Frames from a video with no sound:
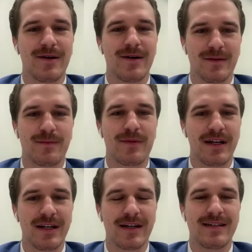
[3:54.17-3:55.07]
We have a
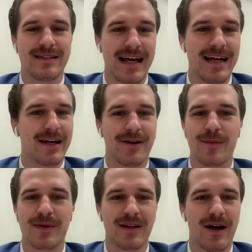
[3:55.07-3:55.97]
pretty good tight knit
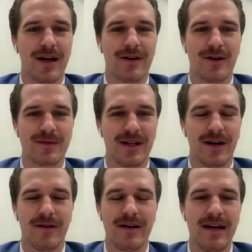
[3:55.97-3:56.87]
group in the locker room,
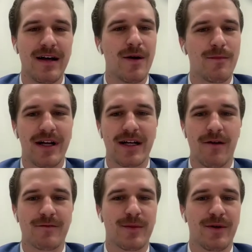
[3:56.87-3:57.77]
so pretty
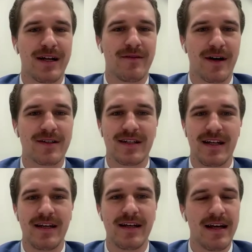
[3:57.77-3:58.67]
comfortable in
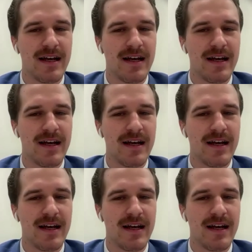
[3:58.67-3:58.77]
adversity.